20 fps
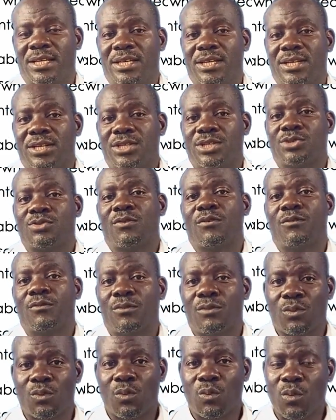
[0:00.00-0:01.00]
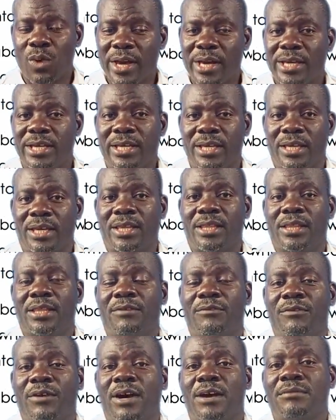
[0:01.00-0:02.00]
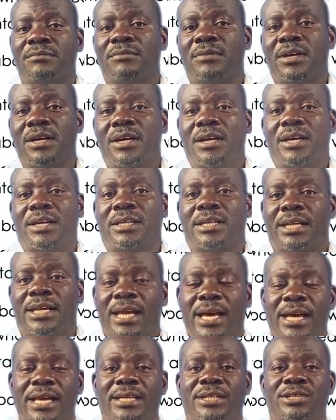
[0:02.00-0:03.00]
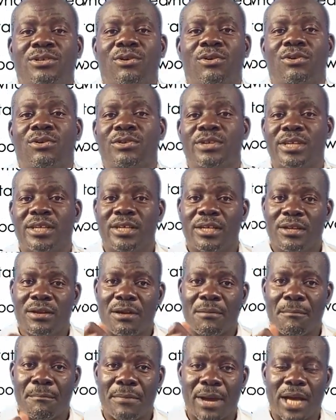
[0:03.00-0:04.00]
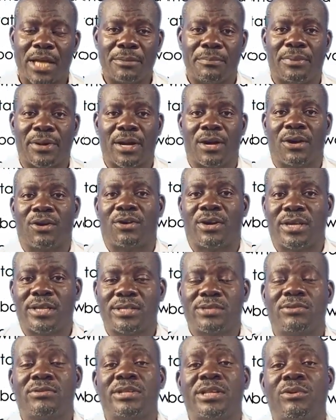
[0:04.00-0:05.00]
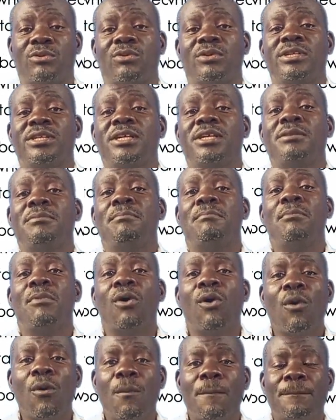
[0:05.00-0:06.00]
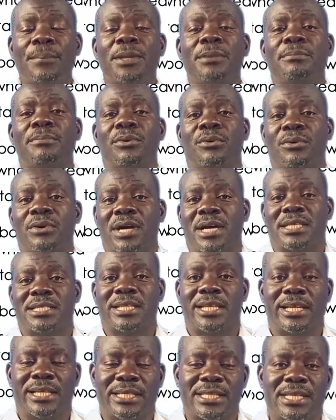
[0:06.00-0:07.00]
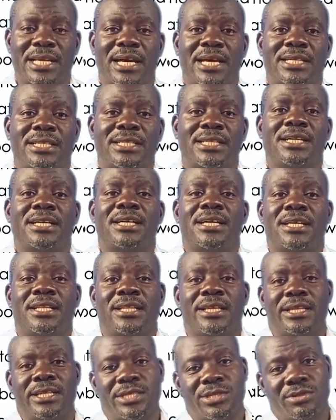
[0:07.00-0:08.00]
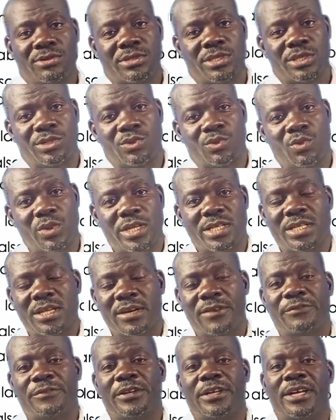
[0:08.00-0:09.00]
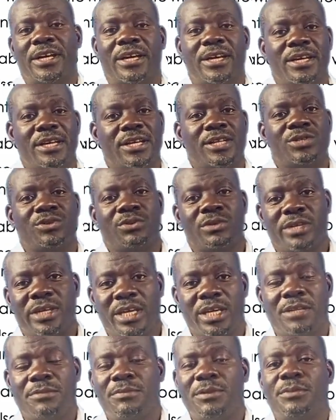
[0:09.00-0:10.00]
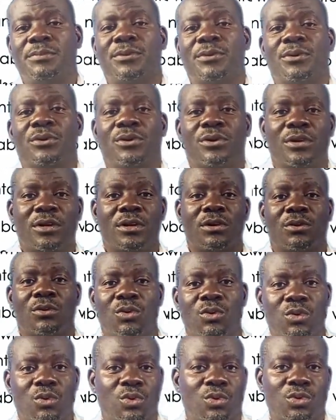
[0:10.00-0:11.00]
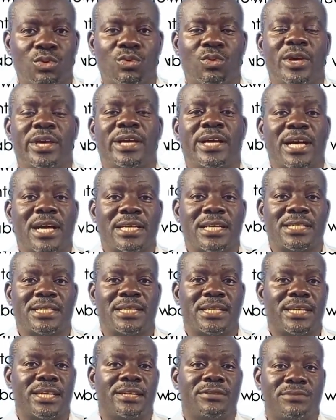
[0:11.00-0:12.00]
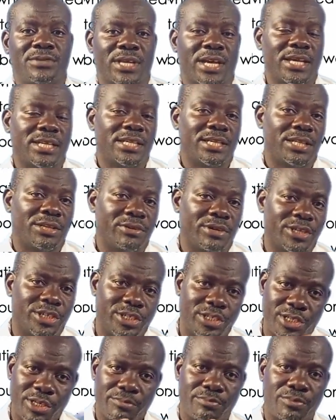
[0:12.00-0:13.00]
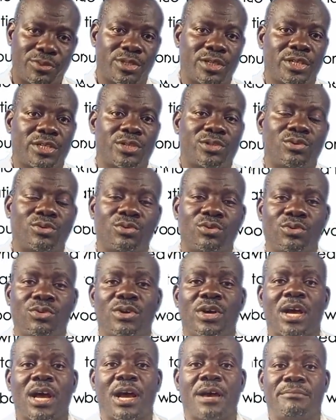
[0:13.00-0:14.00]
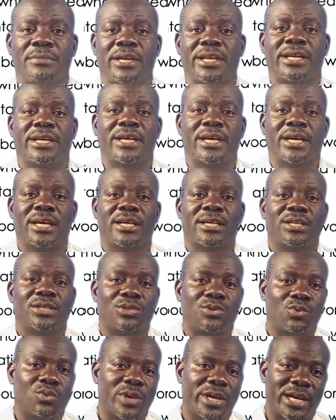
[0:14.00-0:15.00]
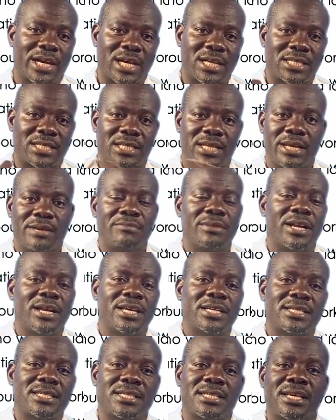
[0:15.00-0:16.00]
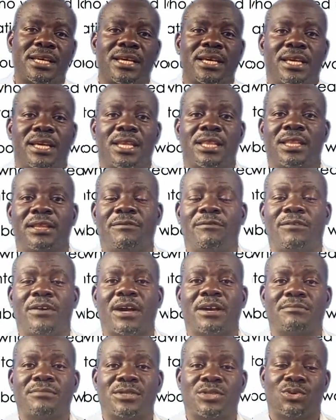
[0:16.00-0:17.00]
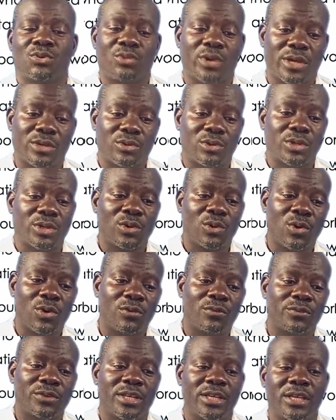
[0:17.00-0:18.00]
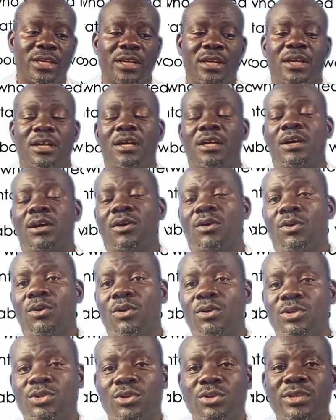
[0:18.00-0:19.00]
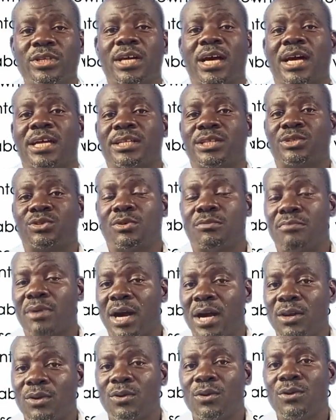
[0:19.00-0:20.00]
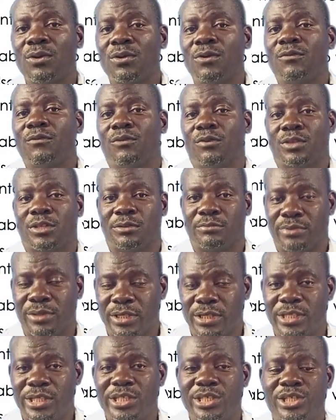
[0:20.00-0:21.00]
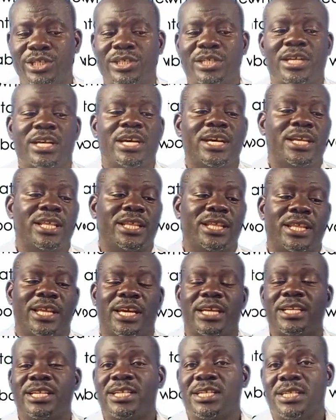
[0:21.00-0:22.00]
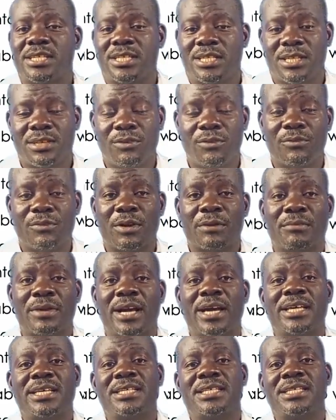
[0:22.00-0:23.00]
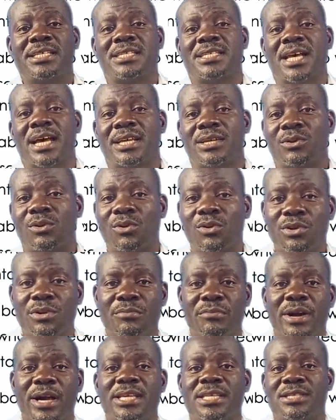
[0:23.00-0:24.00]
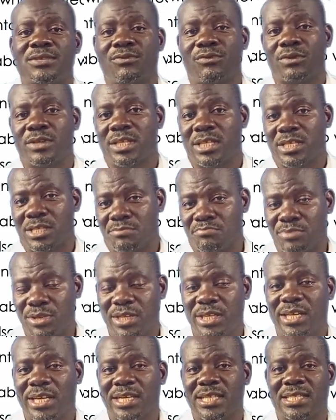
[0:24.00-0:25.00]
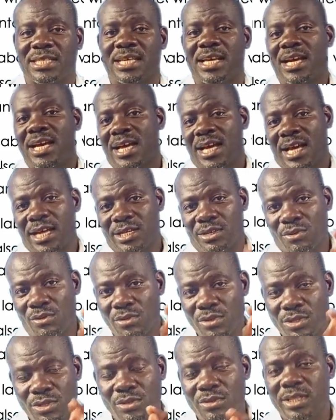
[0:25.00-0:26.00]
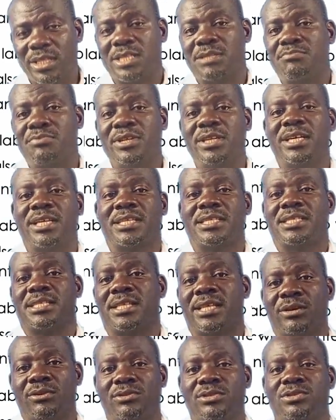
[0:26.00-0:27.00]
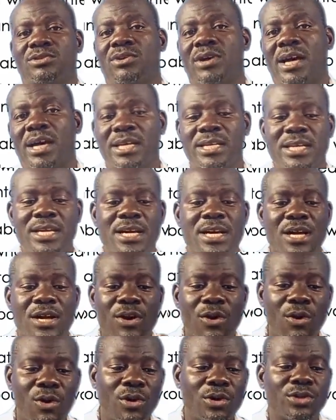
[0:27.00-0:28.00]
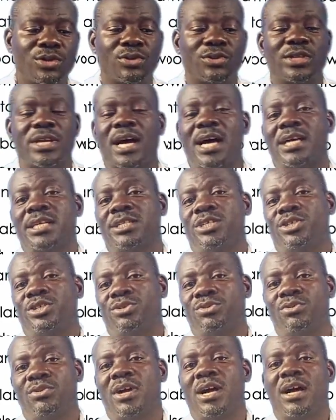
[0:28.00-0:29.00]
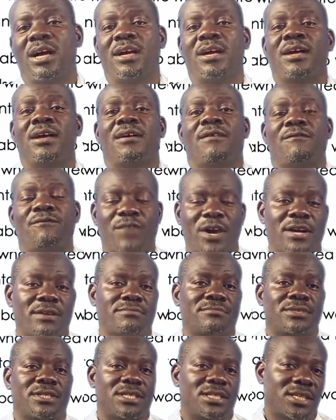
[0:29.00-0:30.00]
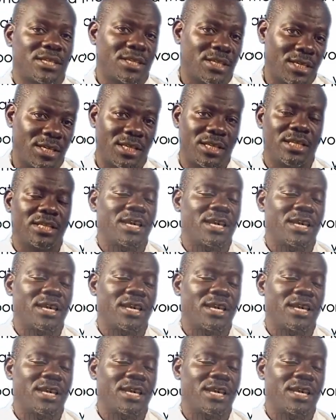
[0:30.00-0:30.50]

So work in the farm relied on manpower. So they wanted more people. As a result, they resorted to West Africa to get people who could work as slaves, and they were shipped to America to work as laborers in the farms. So we are talking of the cotton and tobacco for the British, then silver mines and gold mines for the Spaniards, and also the Spaniards, they also had cotton and sugar farms in